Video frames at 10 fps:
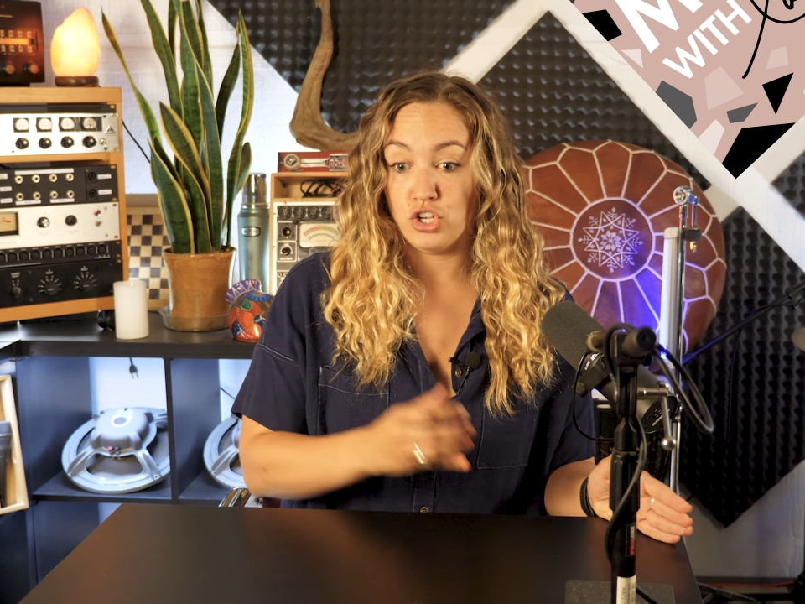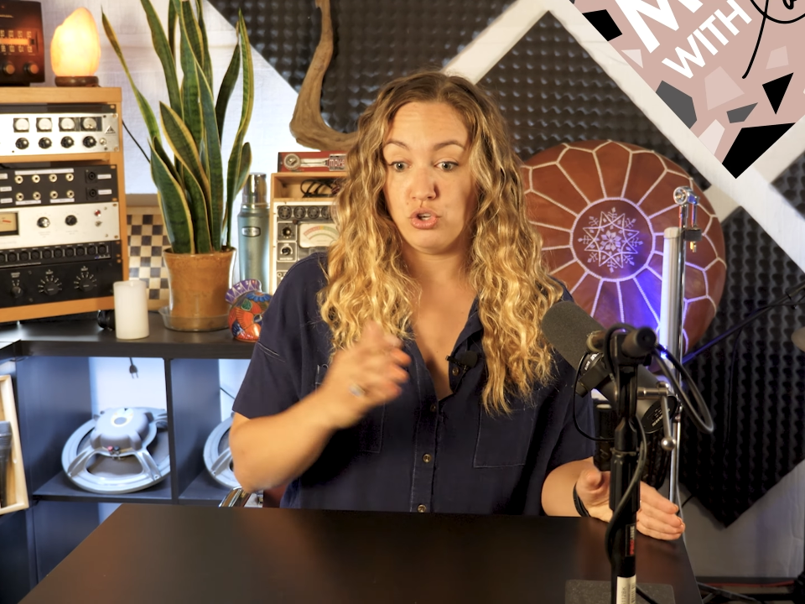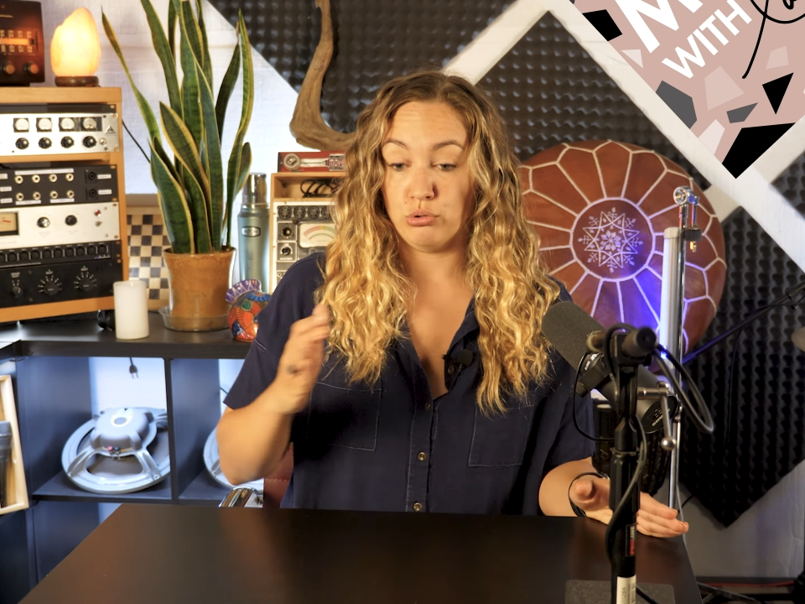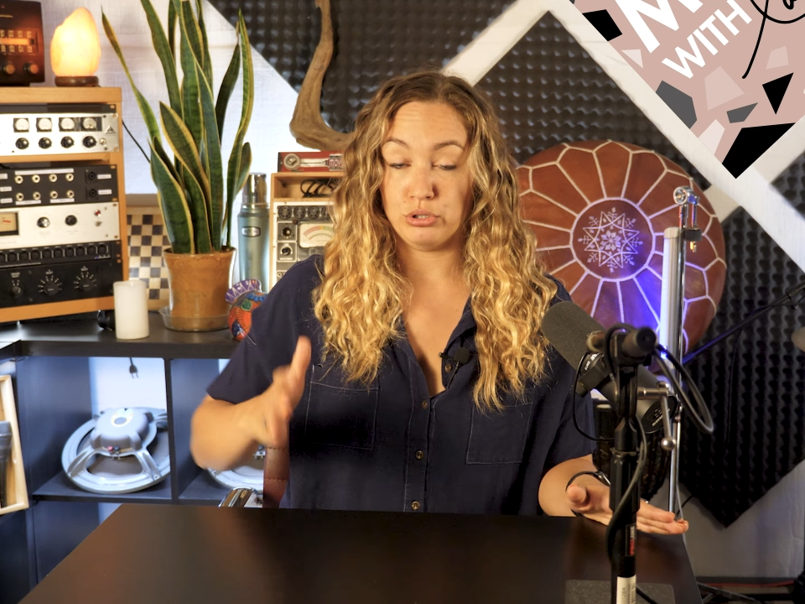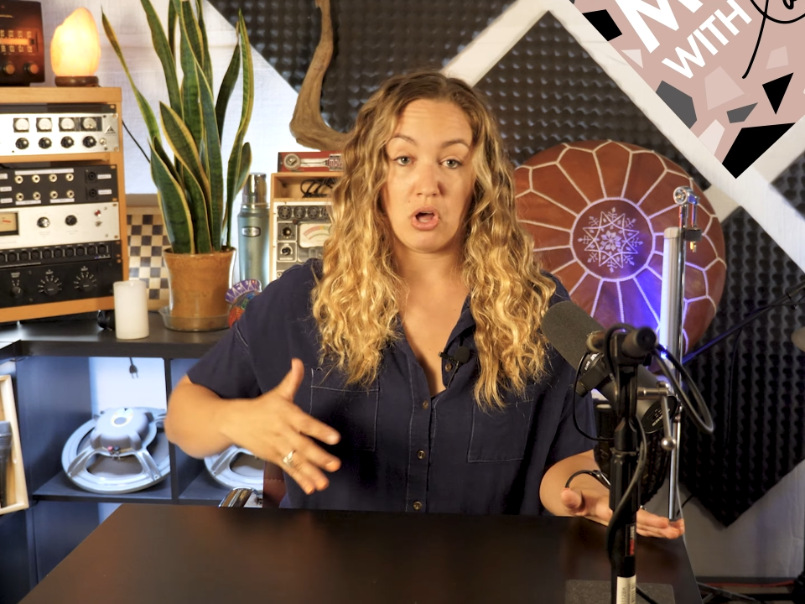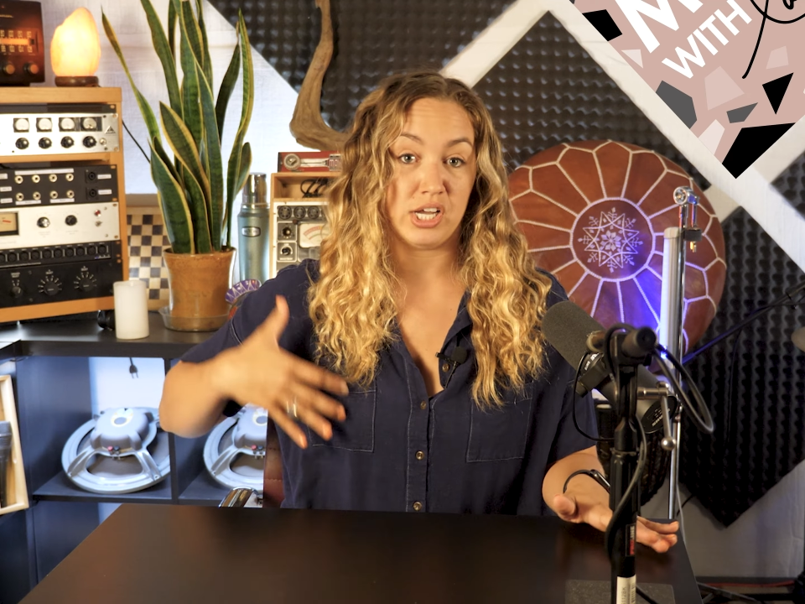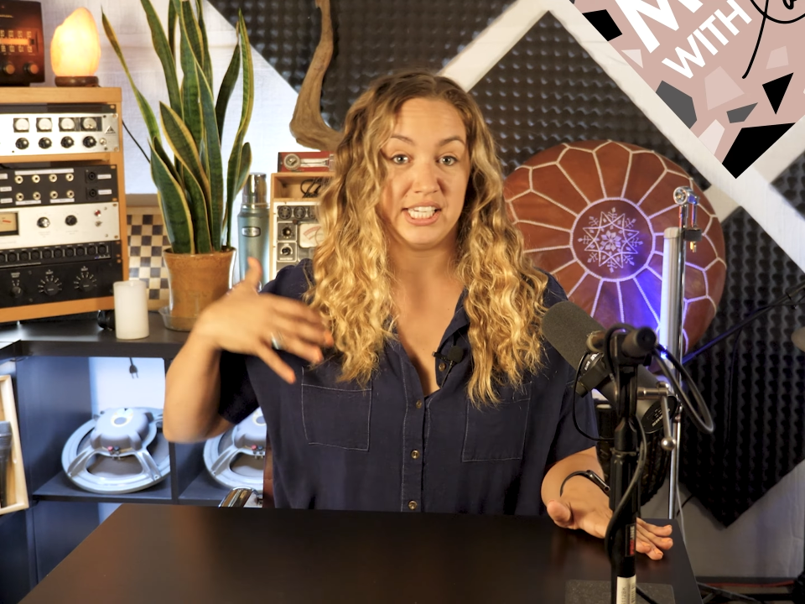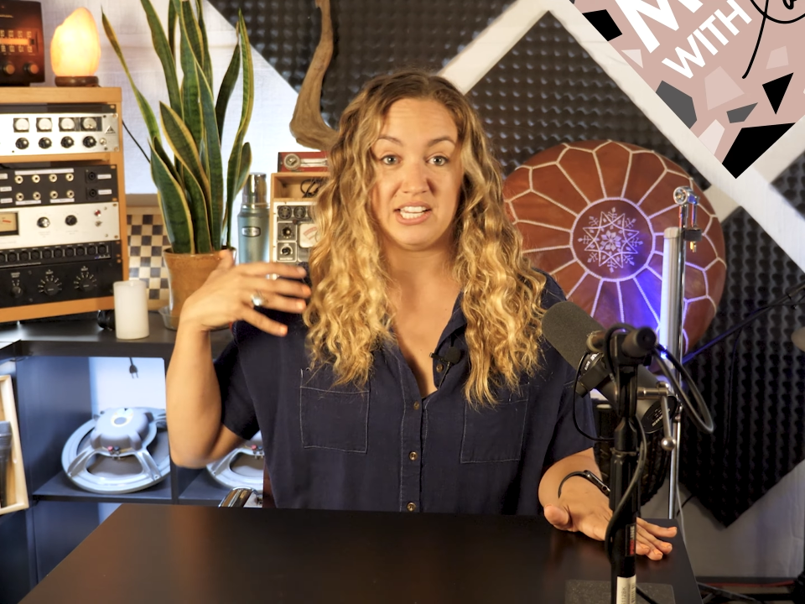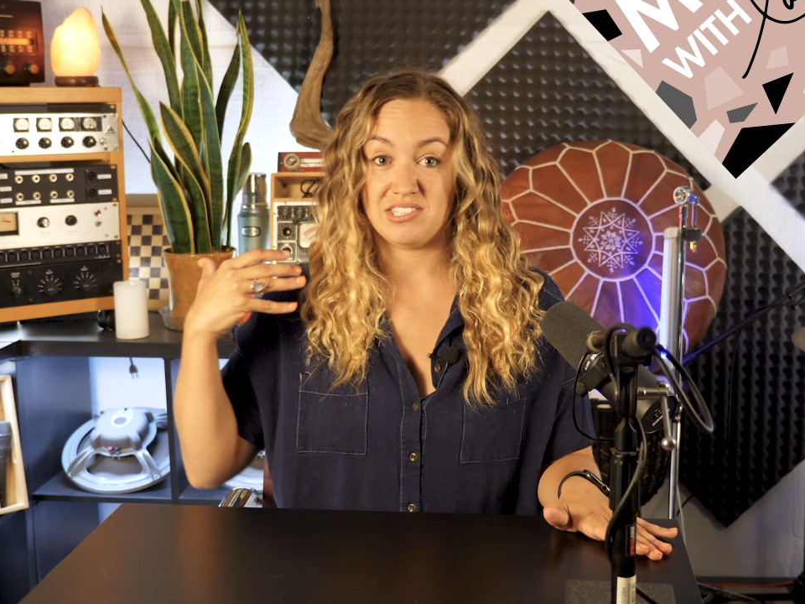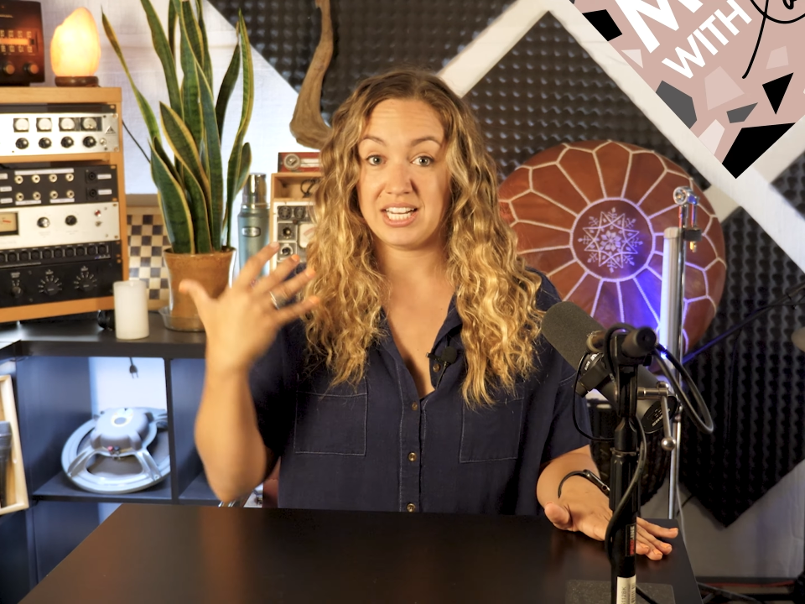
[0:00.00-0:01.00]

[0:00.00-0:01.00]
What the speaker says: you log in as an